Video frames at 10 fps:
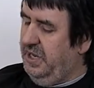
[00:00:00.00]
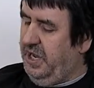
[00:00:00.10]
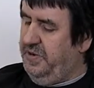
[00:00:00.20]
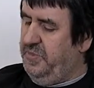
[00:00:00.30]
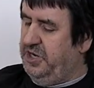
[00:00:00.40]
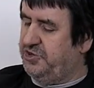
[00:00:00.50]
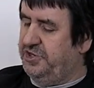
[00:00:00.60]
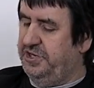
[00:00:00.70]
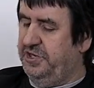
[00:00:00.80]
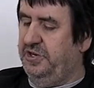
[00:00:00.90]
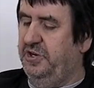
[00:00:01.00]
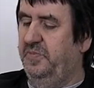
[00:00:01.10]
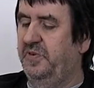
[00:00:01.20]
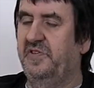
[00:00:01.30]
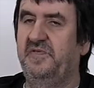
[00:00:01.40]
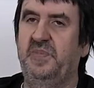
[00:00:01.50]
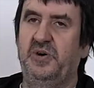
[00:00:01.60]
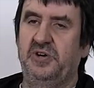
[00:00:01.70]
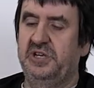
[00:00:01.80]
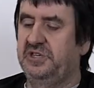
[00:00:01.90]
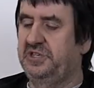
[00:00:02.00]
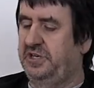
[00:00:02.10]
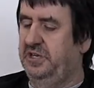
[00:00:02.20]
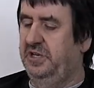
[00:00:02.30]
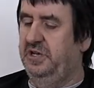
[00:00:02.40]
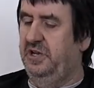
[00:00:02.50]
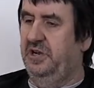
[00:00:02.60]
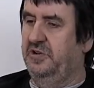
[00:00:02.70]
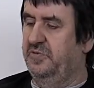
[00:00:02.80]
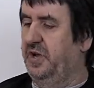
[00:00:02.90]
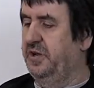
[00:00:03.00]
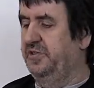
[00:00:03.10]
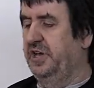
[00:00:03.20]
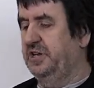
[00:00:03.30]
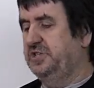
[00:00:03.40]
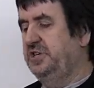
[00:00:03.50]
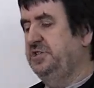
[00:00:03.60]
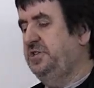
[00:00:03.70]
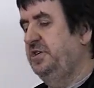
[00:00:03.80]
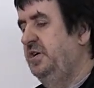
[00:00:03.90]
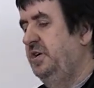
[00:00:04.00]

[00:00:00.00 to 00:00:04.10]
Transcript: and measure it at a number of points along both axes